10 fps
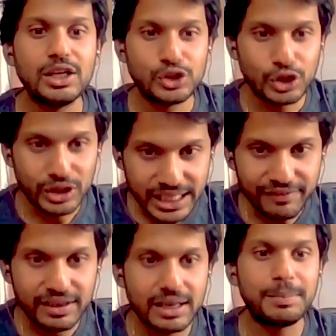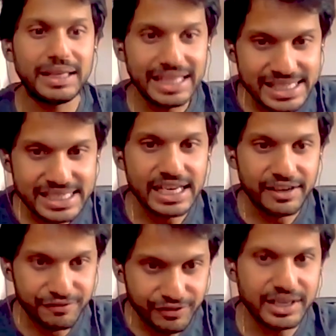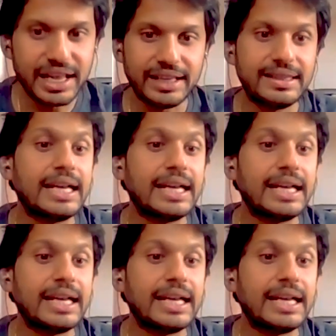should develop each and every day.